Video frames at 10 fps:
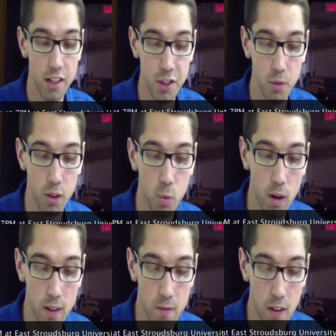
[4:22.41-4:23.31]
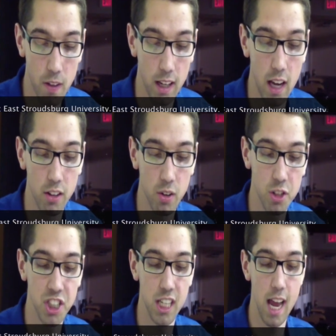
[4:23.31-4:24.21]
June the 25th, against
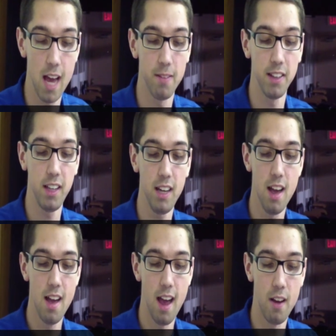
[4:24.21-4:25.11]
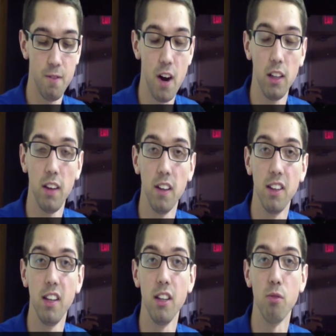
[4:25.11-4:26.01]
Hershey FC, and finally the
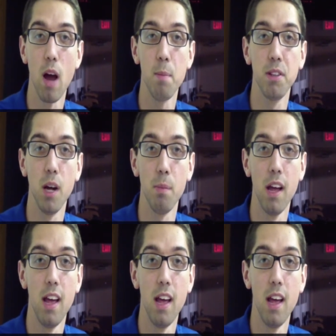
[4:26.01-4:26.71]
season wraps up